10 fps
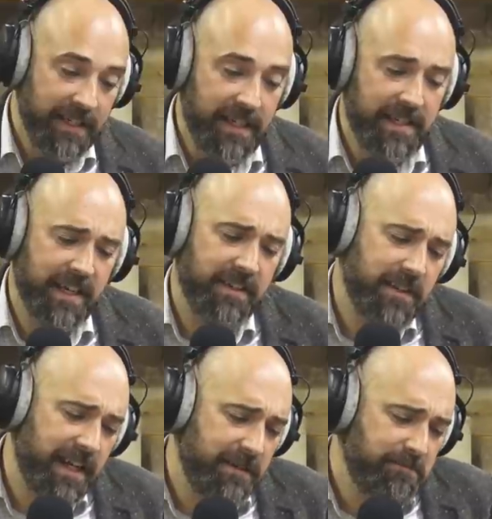there you go.
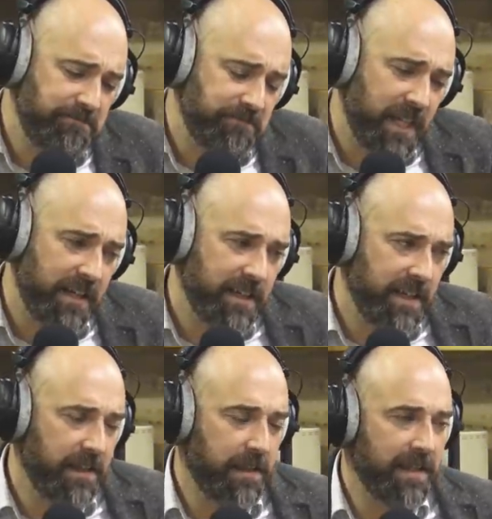Um, and
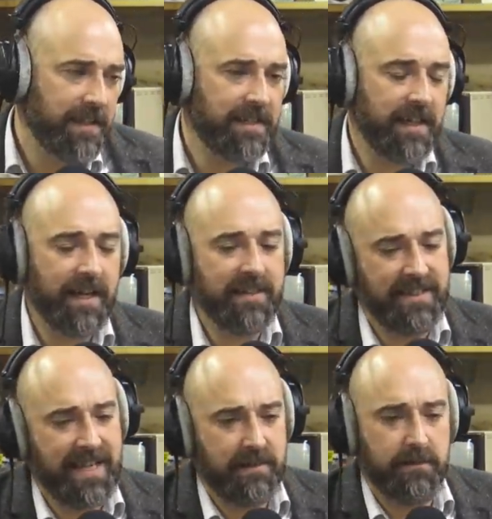another thing, I, I,
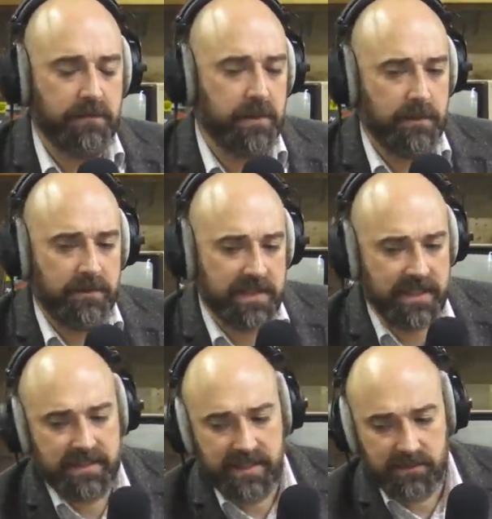can't confirm if it
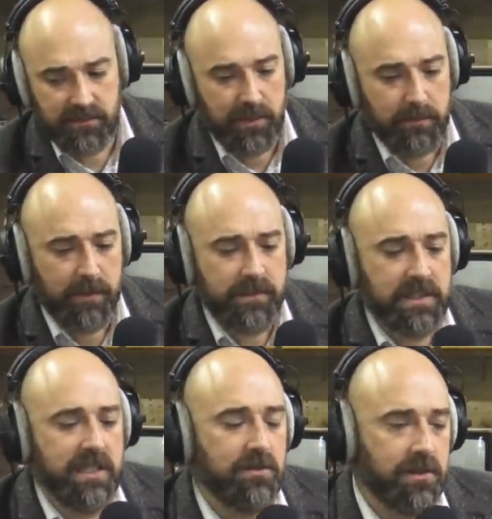does this or not, but
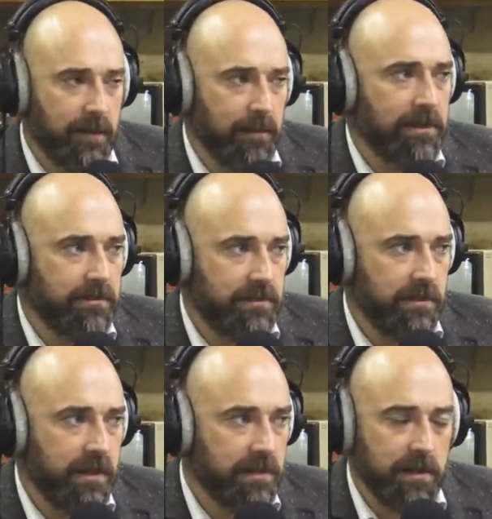obviously you can upload
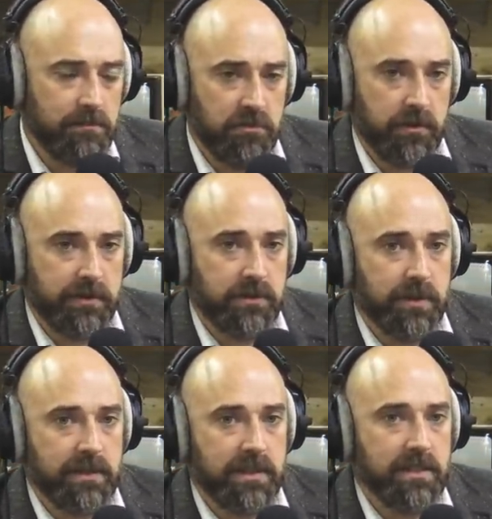your own homebrew onto
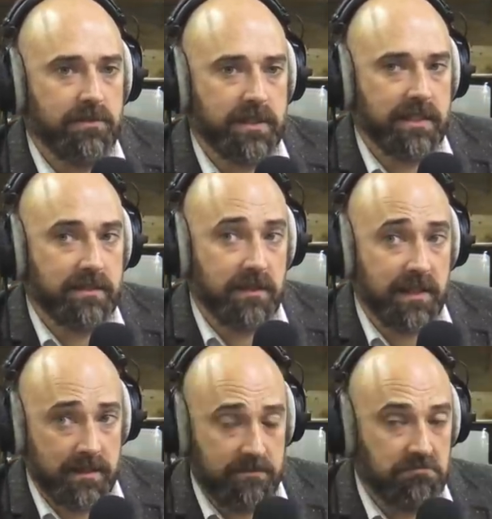it to use it. So
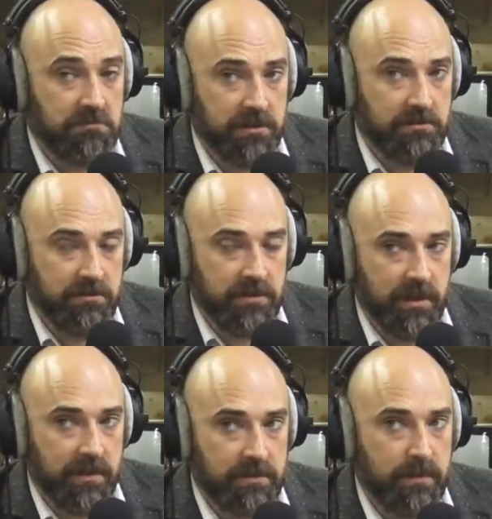there's uh, you
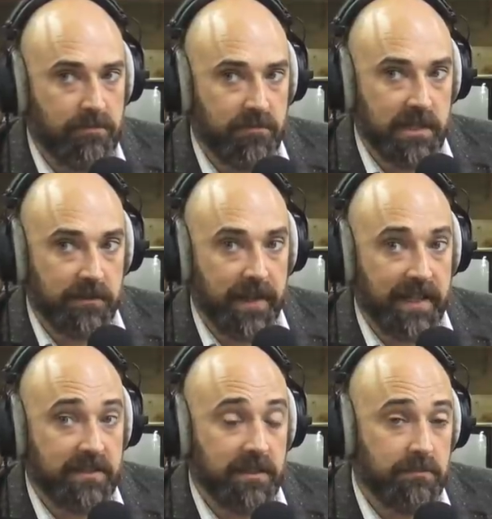know there's memory on
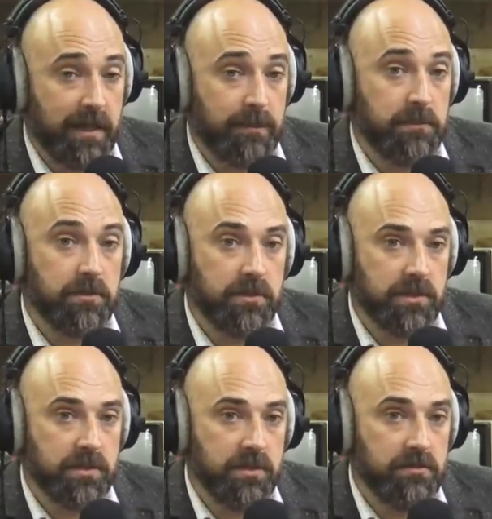there. So perhaps you could
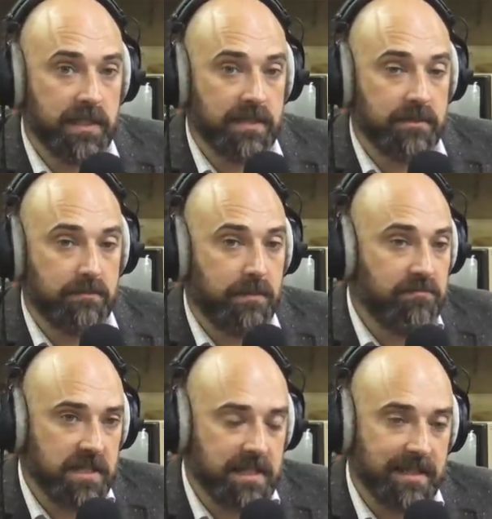just use it as a
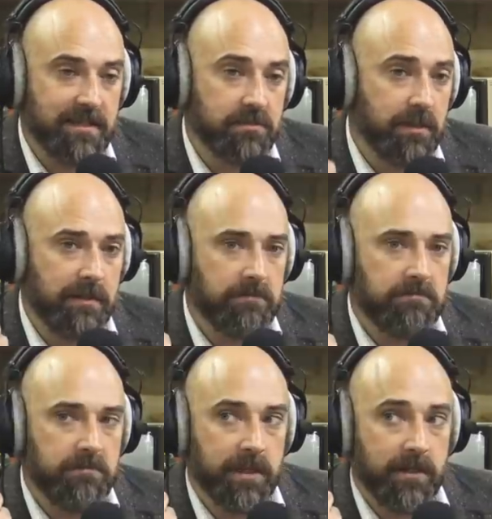memory stick as well.
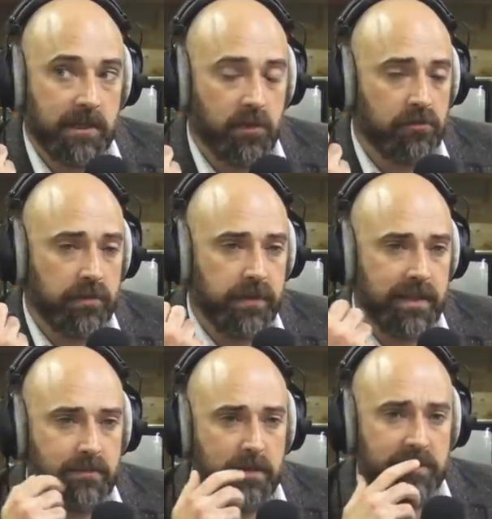You know, a
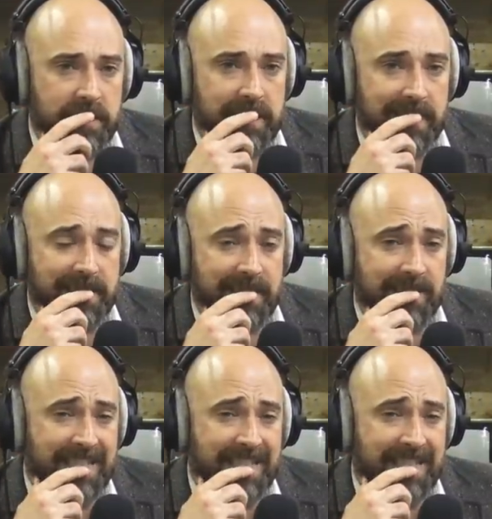glorified mm. memory stick. So